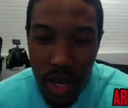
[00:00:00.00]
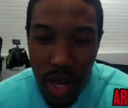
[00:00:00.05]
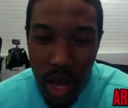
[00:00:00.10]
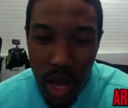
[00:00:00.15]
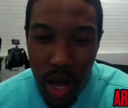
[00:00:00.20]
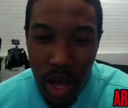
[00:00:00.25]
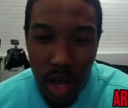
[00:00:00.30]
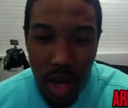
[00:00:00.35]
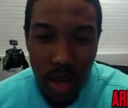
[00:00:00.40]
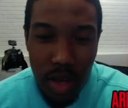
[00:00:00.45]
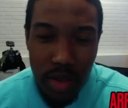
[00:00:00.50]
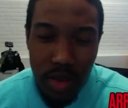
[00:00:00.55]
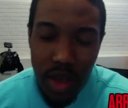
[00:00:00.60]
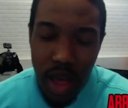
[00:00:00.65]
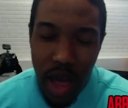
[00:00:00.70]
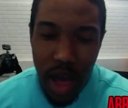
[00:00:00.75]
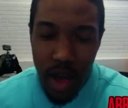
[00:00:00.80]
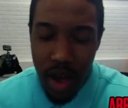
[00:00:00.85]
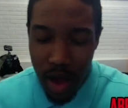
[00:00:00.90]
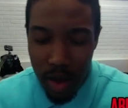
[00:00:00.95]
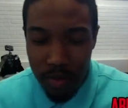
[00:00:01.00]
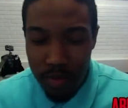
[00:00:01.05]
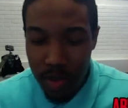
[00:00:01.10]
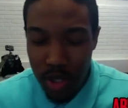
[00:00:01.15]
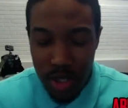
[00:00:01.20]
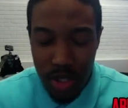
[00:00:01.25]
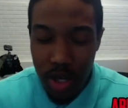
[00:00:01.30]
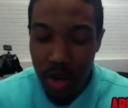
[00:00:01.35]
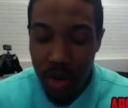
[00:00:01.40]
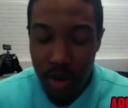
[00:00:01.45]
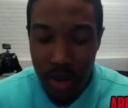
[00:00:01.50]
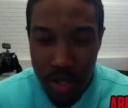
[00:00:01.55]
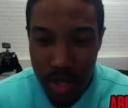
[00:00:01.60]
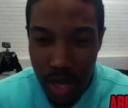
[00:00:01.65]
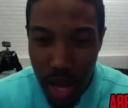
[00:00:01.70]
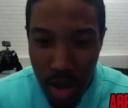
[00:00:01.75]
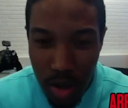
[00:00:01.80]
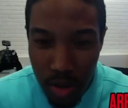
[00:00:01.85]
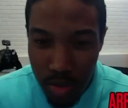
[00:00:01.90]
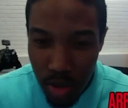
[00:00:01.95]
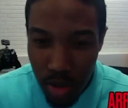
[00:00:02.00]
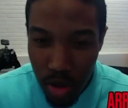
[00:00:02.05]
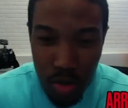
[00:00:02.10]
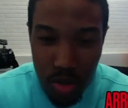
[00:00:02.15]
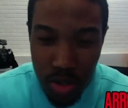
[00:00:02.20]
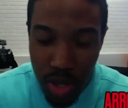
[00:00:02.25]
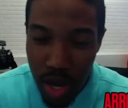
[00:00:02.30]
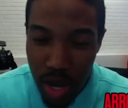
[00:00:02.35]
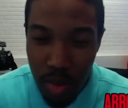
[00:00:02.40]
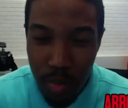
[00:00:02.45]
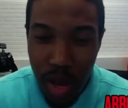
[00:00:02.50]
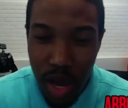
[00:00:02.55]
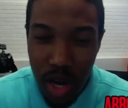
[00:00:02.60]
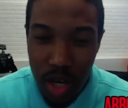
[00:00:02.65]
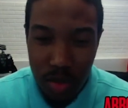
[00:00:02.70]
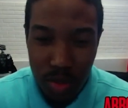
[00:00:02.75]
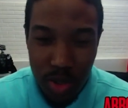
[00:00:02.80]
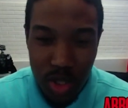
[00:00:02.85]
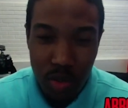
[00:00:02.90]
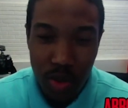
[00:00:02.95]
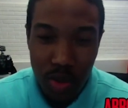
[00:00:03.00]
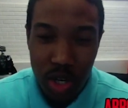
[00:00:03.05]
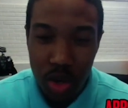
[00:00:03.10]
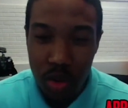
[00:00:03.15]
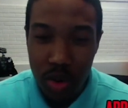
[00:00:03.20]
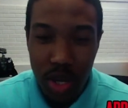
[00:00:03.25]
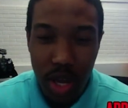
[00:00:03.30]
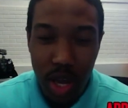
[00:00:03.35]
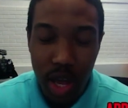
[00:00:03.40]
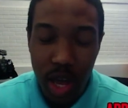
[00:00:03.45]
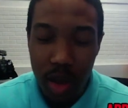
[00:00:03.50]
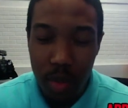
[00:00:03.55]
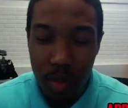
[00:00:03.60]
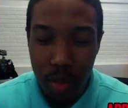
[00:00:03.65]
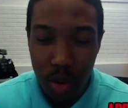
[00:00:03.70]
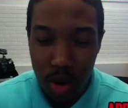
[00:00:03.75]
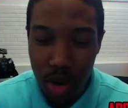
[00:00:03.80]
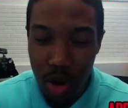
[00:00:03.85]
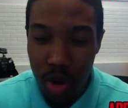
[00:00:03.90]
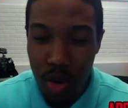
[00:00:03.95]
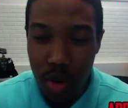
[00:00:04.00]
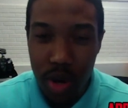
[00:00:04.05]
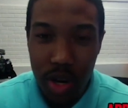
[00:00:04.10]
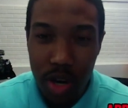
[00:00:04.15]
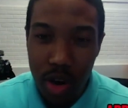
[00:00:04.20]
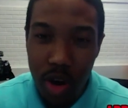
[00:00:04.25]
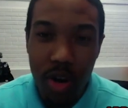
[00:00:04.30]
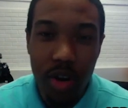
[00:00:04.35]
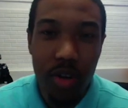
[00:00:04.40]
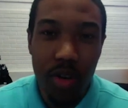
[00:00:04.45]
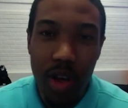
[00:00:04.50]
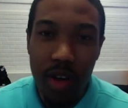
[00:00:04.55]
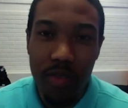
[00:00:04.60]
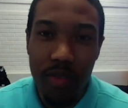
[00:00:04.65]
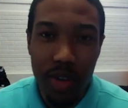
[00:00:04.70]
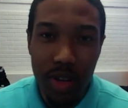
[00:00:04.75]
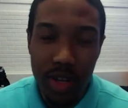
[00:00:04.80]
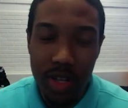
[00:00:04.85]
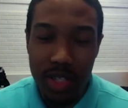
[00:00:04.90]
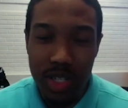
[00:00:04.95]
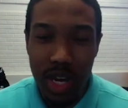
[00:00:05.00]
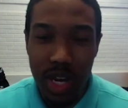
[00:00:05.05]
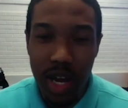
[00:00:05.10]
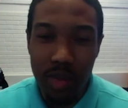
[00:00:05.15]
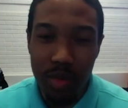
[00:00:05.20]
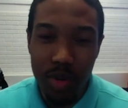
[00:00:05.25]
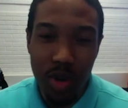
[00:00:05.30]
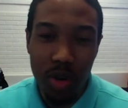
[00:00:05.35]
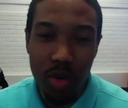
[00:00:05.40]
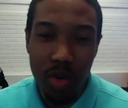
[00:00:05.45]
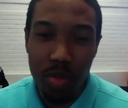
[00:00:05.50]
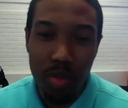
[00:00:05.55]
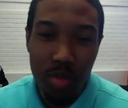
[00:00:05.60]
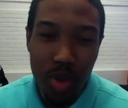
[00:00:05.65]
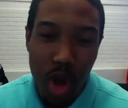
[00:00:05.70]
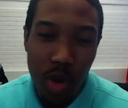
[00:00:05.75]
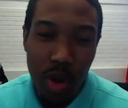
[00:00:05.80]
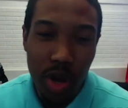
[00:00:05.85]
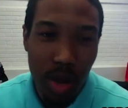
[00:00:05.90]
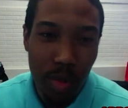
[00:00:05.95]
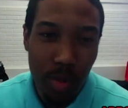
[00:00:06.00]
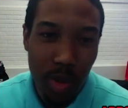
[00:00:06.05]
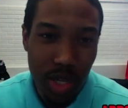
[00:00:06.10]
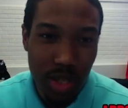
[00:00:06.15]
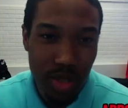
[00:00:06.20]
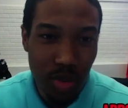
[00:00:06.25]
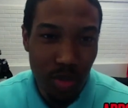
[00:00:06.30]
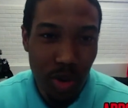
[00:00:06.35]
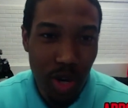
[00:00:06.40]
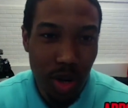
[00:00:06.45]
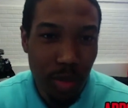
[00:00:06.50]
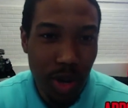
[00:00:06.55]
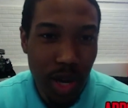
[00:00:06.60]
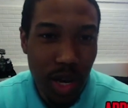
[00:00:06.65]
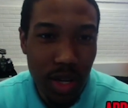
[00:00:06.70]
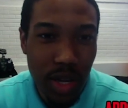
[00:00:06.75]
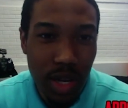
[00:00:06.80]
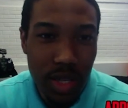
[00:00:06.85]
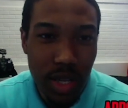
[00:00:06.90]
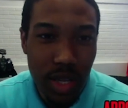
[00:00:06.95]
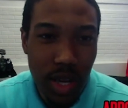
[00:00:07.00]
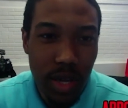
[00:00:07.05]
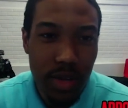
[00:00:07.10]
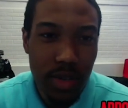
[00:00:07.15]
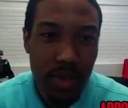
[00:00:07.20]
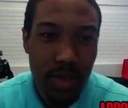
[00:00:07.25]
I'm just curious how those kind of battles between you and camp are going, and are you having a good time, you know, going up against a running back like that?